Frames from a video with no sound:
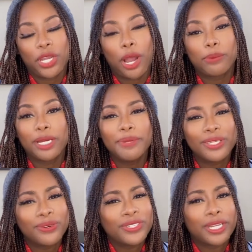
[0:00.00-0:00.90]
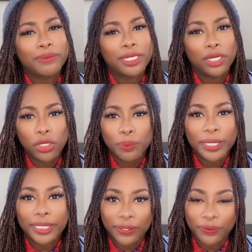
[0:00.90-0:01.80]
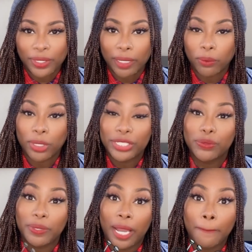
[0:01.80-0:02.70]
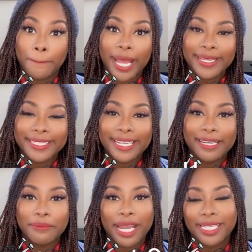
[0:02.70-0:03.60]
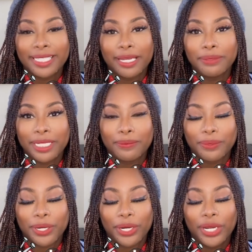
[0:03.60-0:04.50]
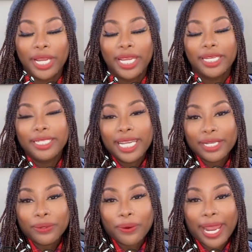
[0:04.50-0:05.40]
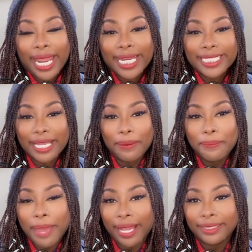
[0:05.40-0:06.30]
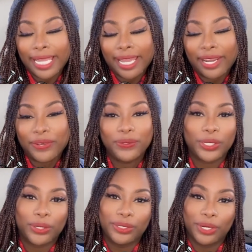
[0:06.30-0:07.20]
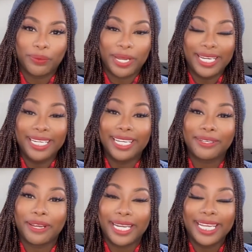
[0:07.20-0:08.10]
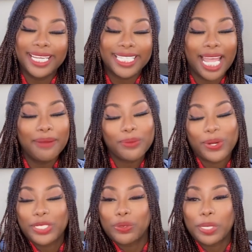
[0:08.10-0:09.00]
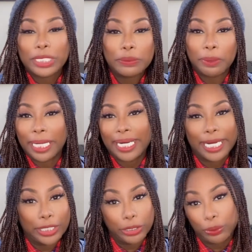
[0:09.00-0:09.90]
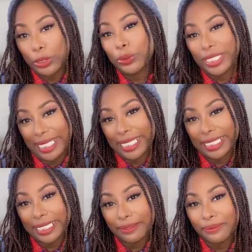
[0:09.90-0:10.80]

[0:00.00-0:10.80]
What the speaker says: I'm going to be doing something a little bit different. I'm going to be unboxing my September Knitcrate. Back there, if you don't know what Knitcrate is, I'm going to explain that to you, sis.